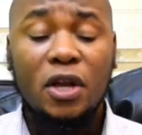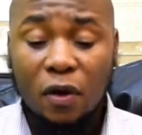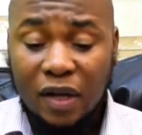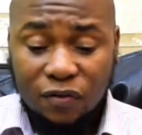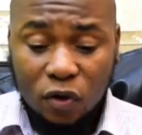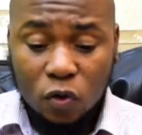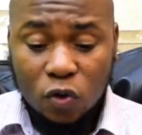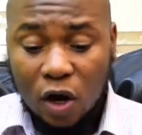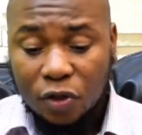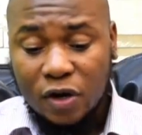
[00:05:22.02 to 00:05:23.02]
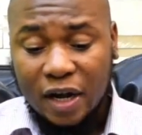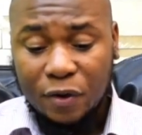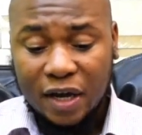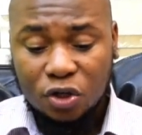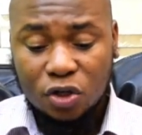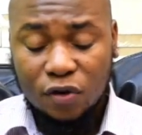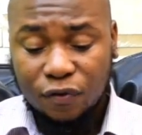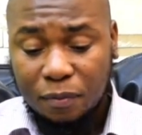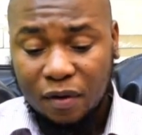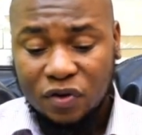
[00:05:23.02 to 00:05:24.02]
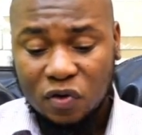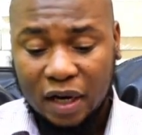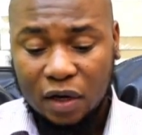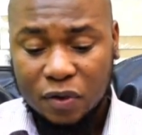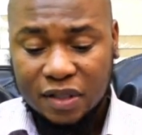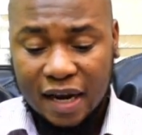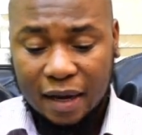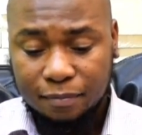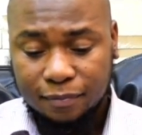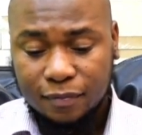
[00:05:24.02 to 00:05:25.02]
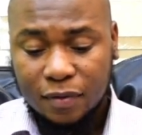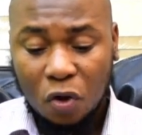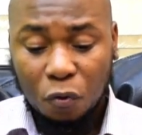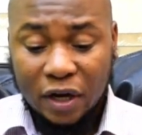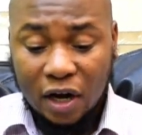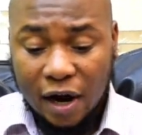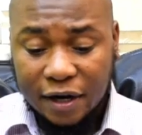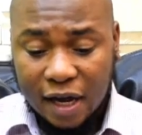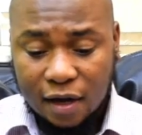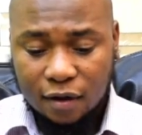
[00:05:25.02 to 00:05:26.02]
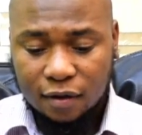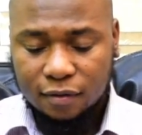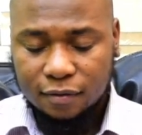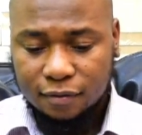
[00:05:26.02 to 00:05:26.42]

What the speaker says: Now let's go to other narrations of the Prophet Sallallahu Alaihi Wasallam regarding